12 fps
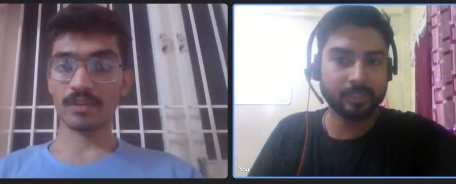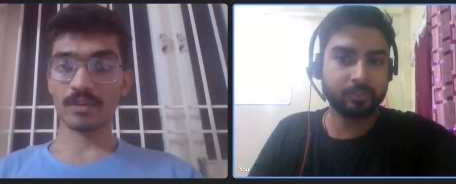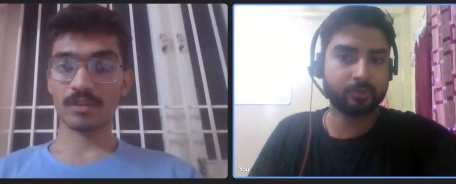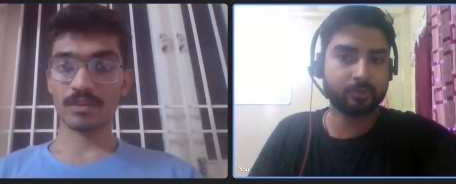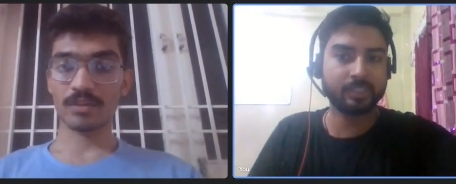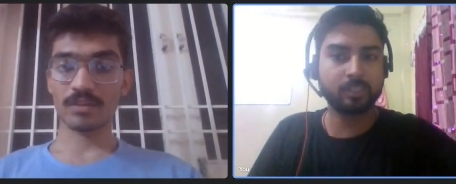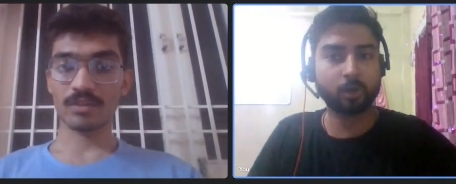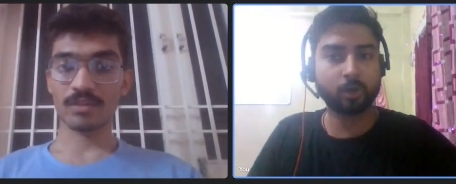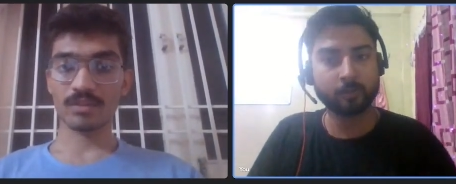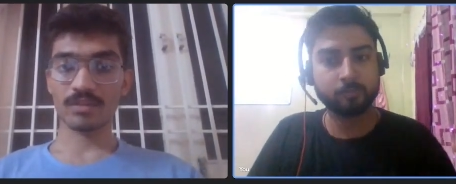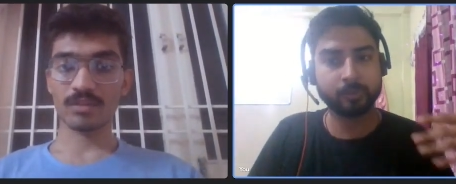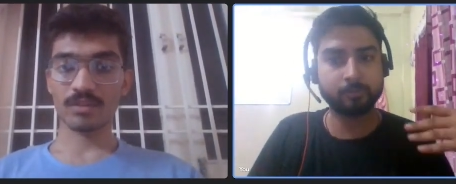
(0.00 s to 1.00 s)
Speaker 1: You see a lot
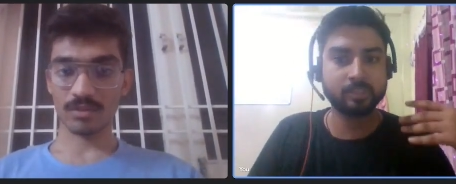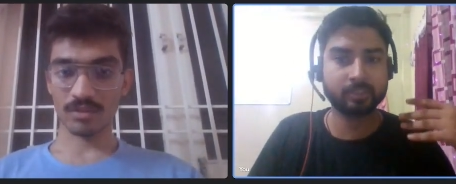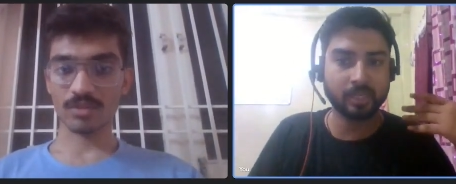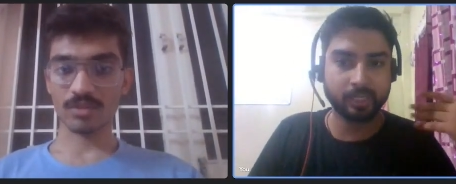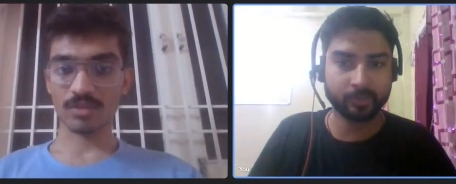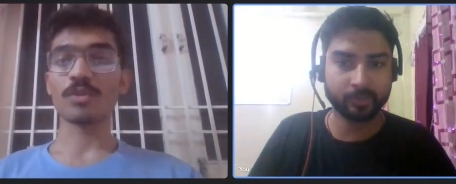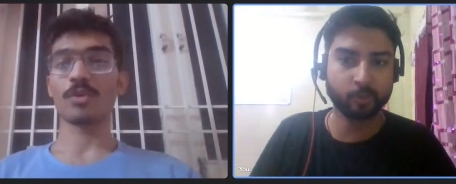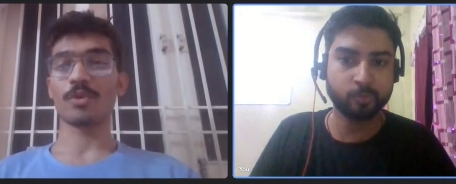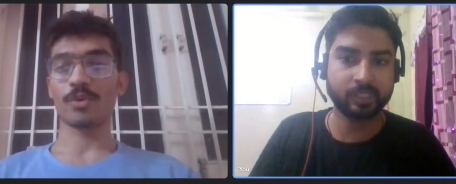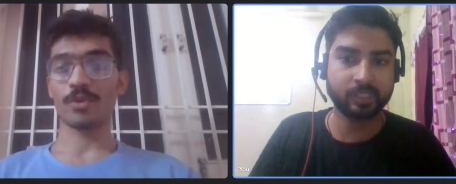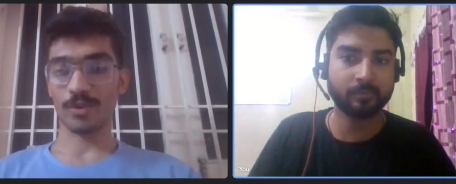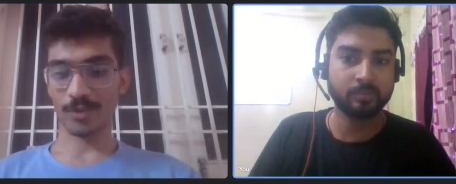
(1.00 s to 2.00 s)
of people stuck at
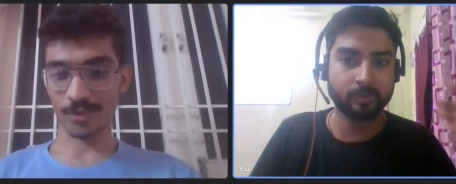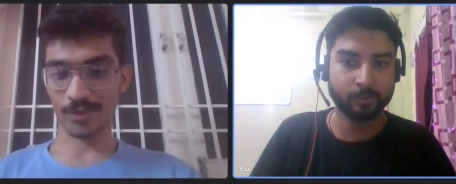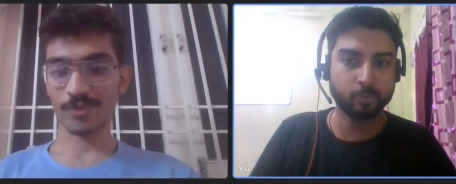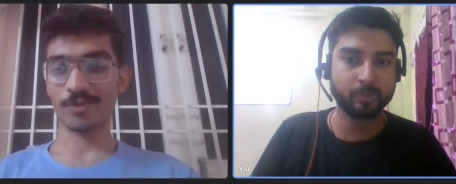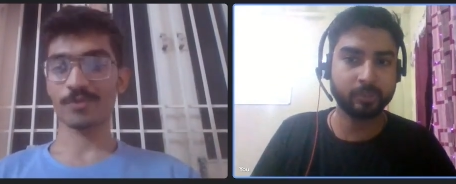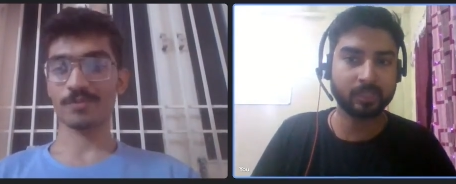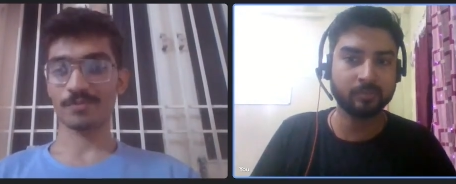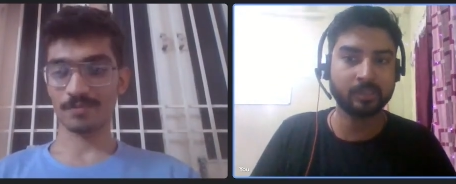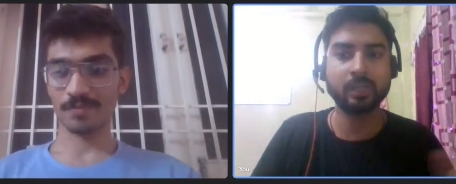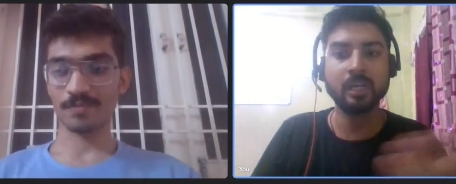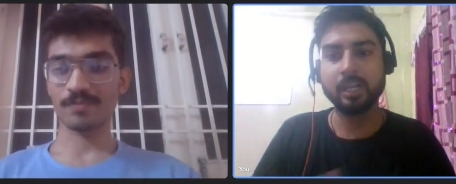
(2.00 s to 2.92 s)
newbie level, pupil level,